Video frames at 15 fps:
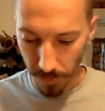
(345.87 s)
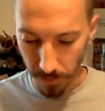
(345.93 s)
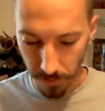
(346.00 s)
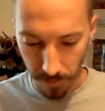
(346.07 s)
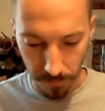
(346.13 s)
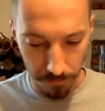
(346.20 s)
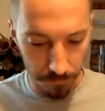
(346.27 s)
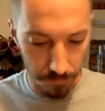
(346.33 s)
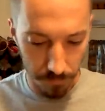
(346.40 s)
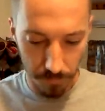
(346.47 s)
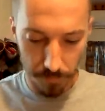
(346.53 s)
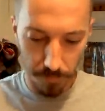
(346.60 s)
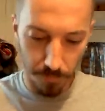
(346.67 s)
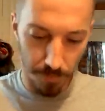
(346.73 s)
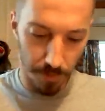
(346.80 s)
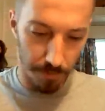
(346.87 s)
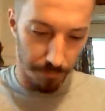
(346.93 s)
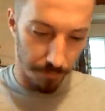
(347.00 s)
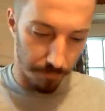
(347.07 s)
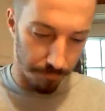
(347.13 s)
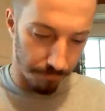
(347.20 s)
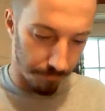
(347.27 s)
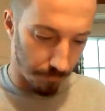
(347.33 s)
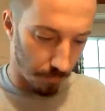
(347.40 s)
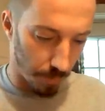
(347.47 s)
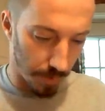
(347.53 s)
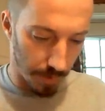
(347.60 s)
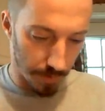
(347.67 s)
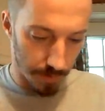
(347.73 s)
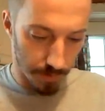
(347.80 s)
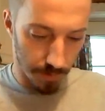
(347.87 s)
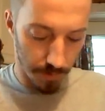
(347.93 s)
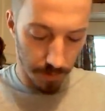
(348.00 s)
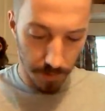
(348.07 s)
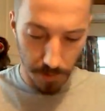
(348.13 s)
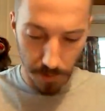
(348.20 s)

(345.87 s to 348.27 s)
I don't know, 3 different ways.